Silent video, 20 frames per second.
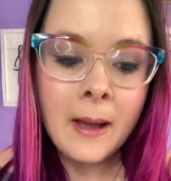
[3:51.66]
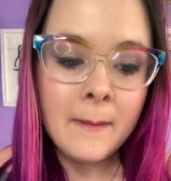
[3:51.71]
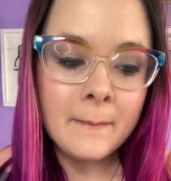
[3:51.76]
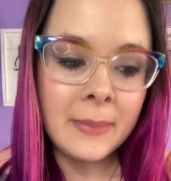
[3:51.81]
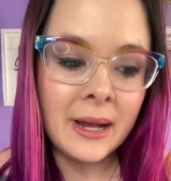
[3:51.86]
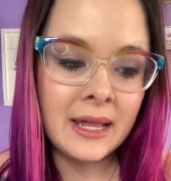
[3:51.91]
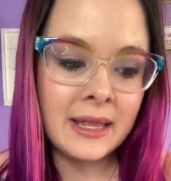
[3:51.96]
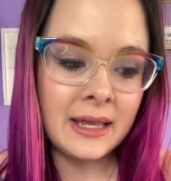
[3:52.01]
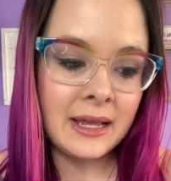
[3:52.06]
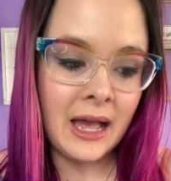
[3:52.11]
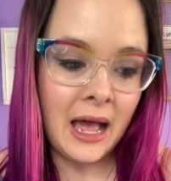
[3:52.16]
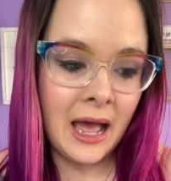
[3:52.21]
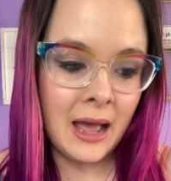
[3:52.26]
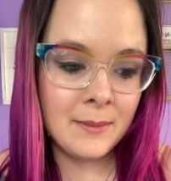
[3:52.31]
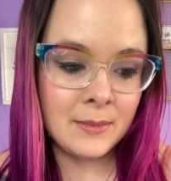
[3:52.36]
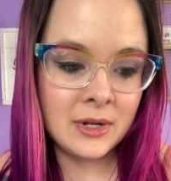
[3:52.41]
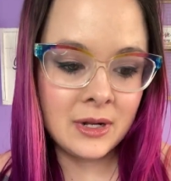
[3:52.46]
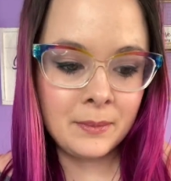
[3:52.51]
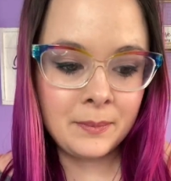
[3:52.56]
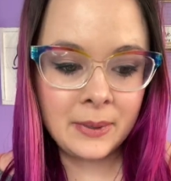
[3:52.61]
by like, I'm
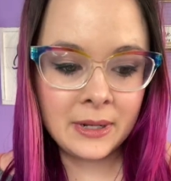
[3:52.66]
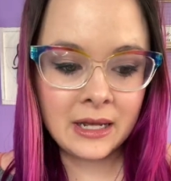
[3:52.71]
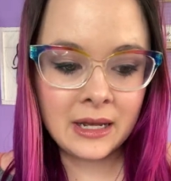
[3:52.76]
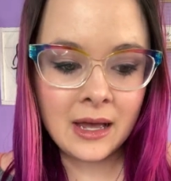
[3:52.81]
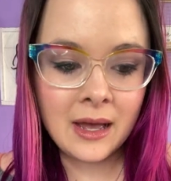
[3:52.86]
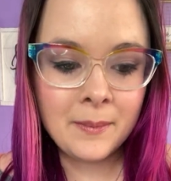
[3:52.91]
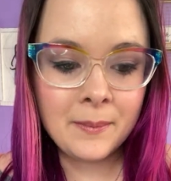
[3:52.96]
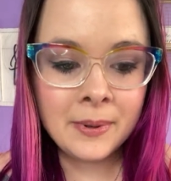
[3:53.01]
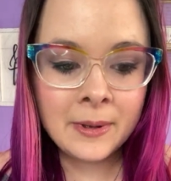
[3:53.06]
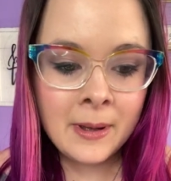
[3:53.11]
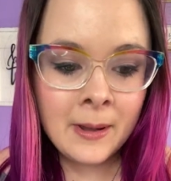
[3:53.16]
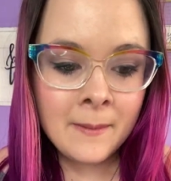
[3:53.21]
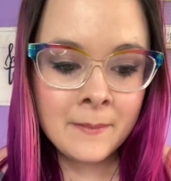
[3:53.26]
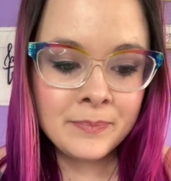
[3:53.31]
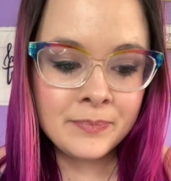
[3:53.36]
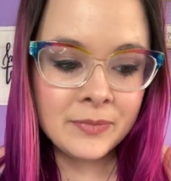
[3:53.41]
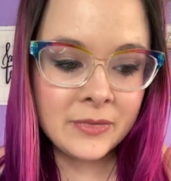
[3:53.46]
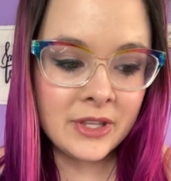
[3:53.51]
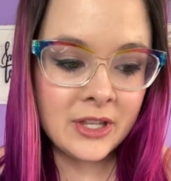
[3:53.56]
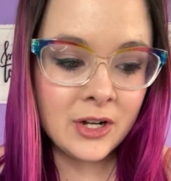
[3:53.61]
going to pick up,
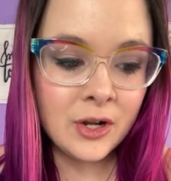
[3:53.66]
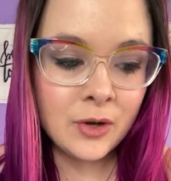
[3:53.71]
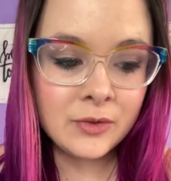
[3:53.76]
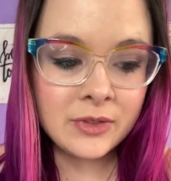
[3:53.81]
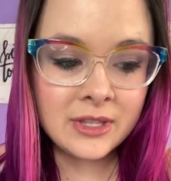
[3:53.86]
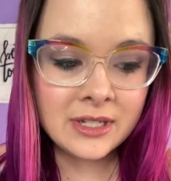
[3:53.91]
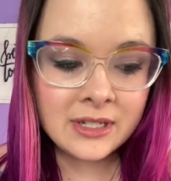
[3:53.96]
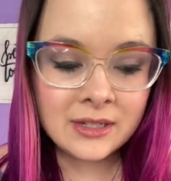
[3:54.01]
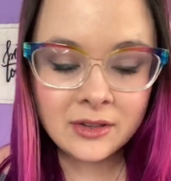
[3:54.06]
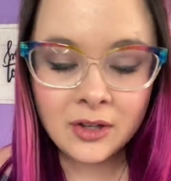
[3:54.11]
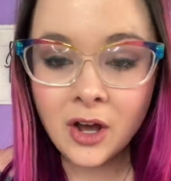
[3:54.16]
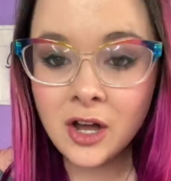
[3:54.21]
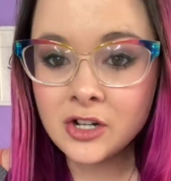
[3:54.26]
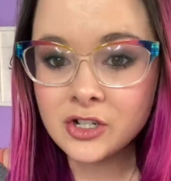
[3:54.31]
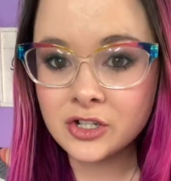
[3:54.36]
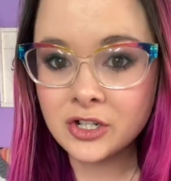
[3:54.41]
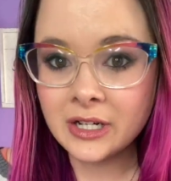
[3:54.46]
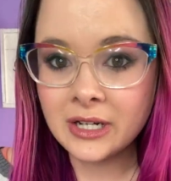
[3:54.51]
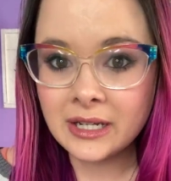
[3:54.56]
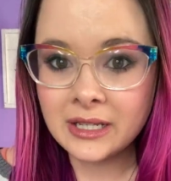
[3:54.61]
the
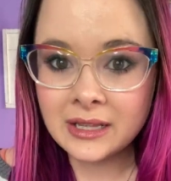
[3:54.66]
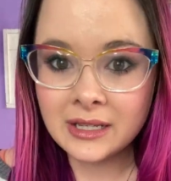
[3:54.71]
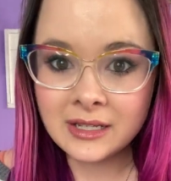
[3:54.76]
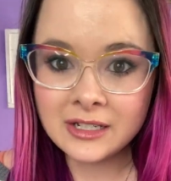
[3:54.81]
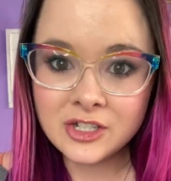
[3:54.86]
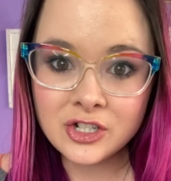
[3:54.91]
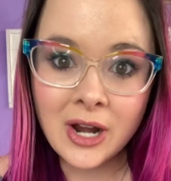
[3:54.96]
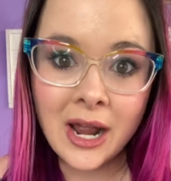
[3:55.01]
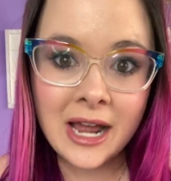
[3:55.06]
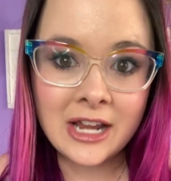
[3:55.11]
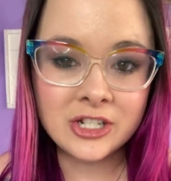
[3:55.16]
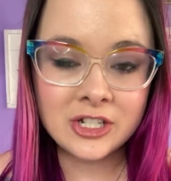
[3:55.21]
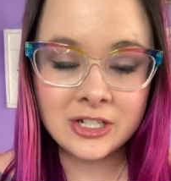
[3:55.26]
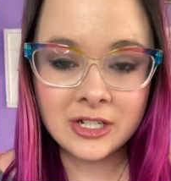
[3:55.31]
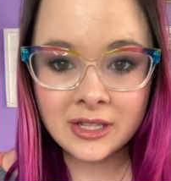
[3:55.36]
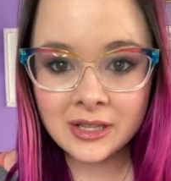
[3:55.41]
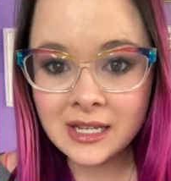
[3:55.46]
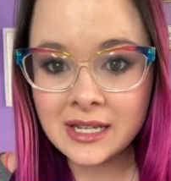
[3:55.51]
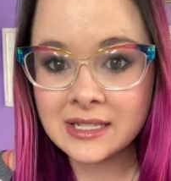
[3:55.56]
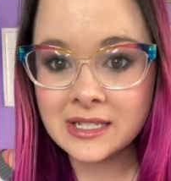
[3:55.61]
laundry and the trash
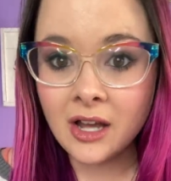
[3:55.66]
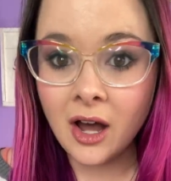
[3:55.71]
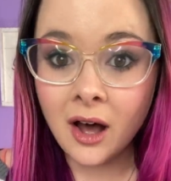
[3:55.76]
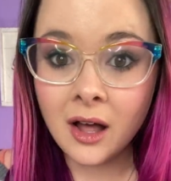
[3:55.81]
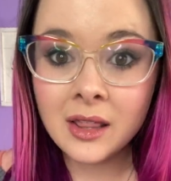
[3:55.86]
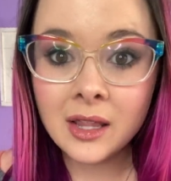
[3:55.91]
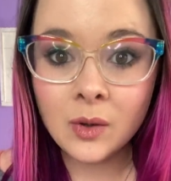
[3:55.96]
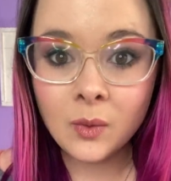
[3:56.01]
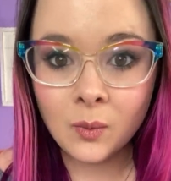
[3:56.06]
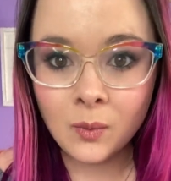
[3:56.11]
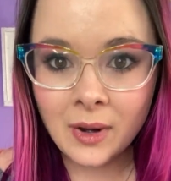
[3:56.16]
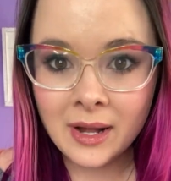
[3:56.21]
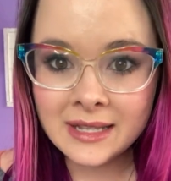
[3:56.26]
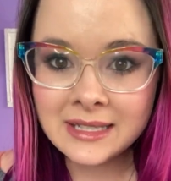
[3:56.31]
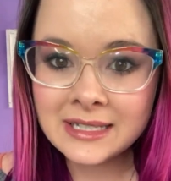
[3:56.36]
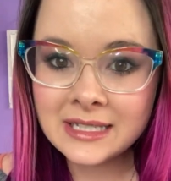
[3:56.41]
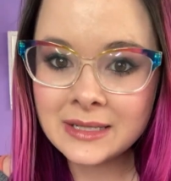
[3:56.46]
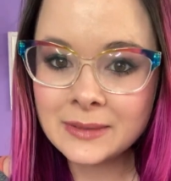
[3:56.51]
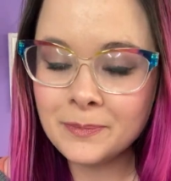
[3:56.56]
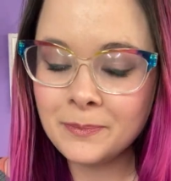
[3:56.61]
and this all at
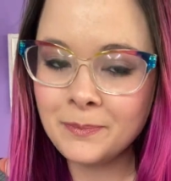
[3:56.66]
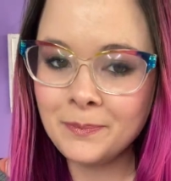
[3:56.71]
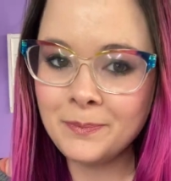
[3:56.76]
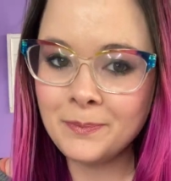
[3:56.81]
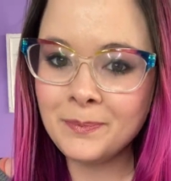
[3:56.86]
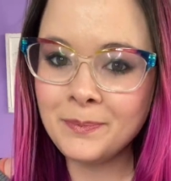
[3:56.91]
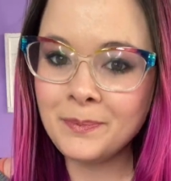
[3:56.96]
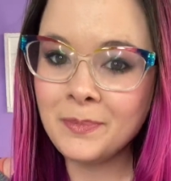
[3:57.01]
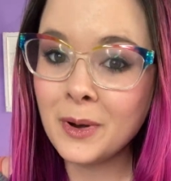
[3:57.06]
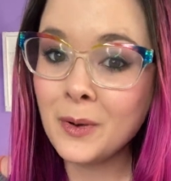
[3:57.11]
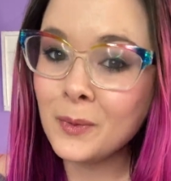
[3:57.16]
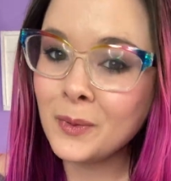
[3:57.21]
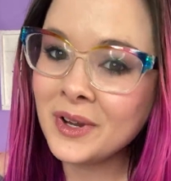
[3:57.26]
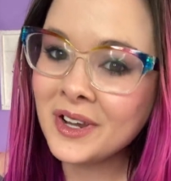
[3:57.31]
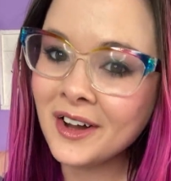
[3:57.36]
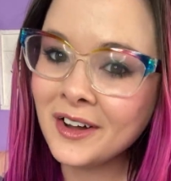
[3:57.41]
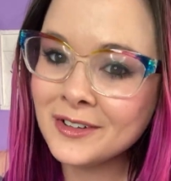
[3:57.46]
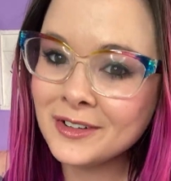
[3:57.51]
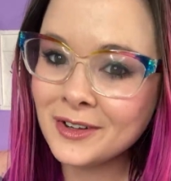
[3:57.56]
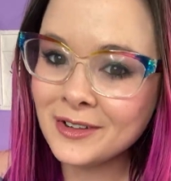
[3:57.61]
once. But we
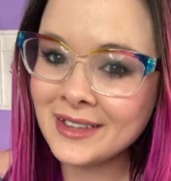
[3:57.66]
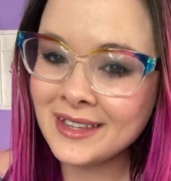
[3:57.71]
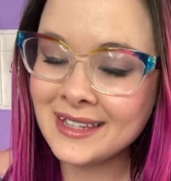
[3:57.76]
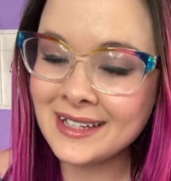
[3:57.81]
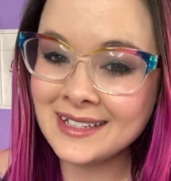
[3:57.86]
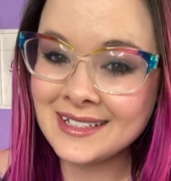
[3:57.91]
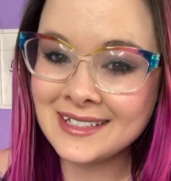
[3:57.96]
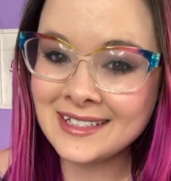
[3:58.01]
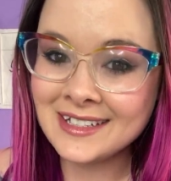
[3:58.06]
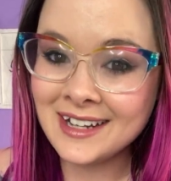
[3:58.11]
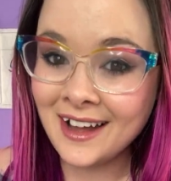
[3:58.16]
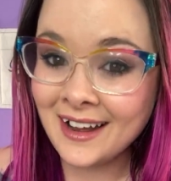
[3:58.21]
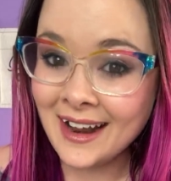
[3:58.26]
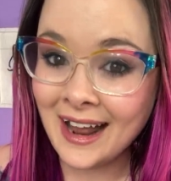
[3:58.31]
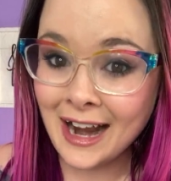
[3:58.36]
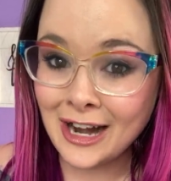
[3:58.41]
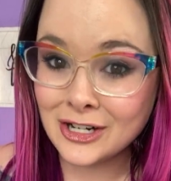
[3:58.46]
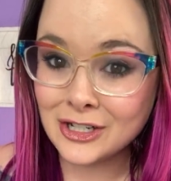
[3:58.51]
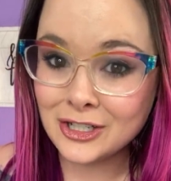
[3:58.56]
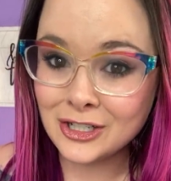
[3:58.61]
all know that it's not
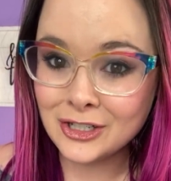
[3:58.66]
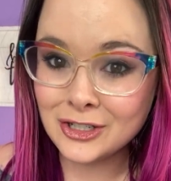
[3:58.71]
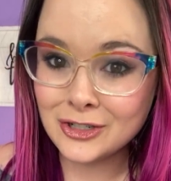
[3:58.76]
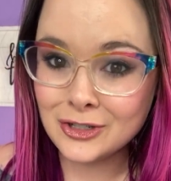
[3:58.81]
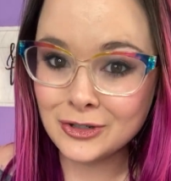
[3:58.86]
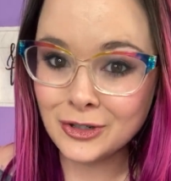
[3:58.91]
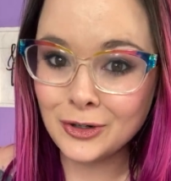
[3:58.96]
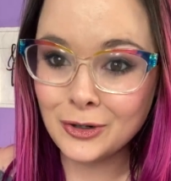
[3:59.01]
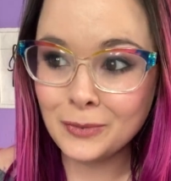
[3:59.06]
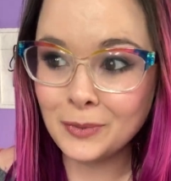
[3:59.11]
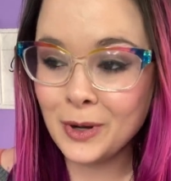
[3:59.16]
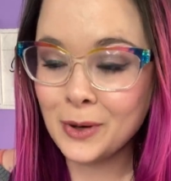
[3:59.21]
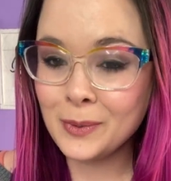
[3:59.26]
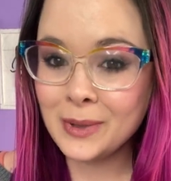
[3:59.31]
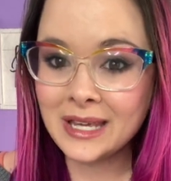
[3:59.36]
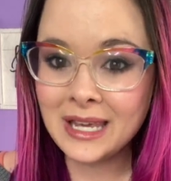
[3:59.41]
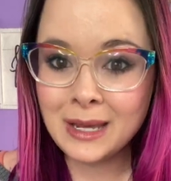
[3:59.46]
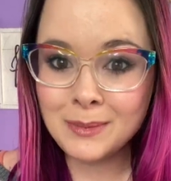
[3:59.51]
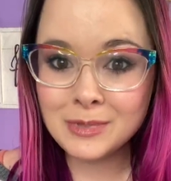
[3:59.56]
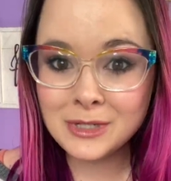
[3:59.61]
actually true. But we
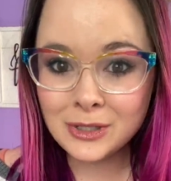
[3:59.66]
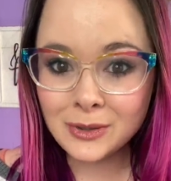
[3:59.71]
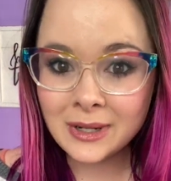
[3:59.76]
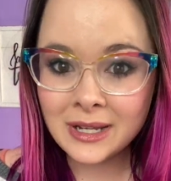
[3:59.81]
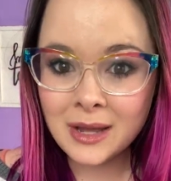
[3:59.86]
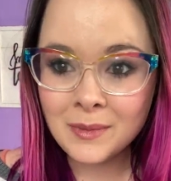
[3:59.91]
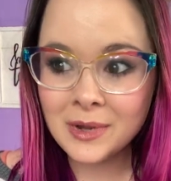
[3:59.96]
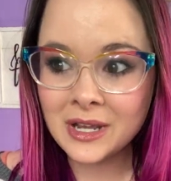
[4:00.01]
keep doing it